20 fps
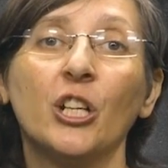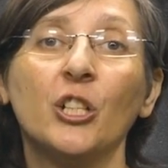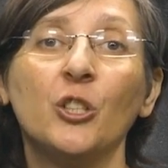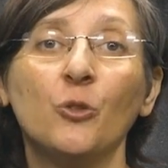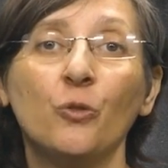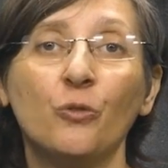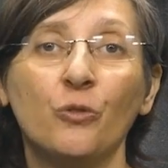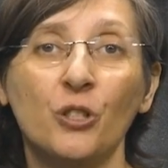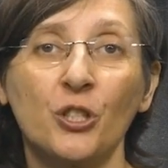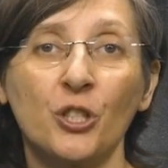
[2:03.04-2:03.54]
a
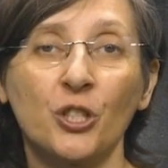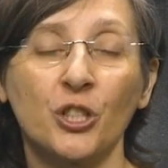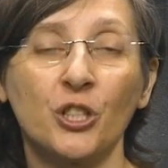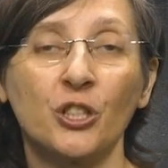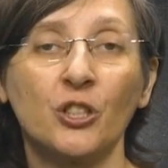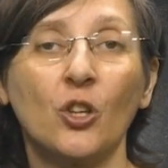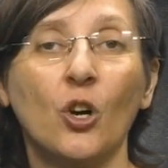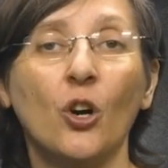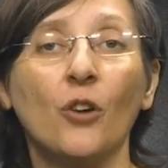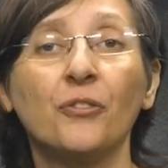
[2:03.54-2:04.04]
new
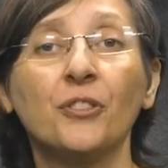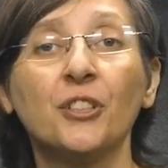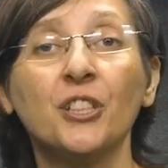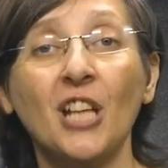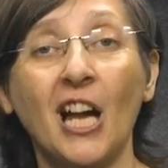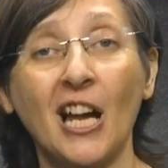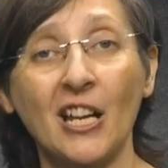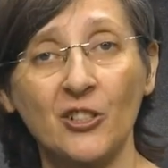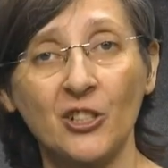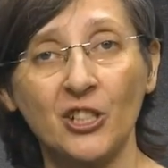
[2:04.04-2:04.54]
version of
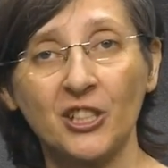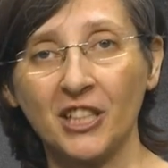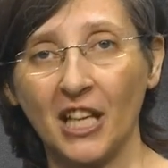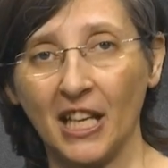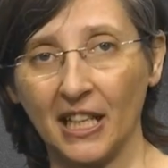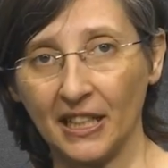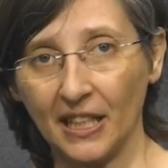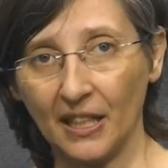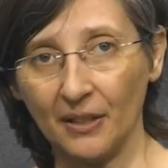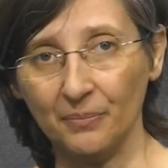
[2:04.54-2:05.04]
the IRIS
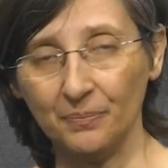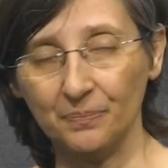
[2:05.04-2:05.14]
data.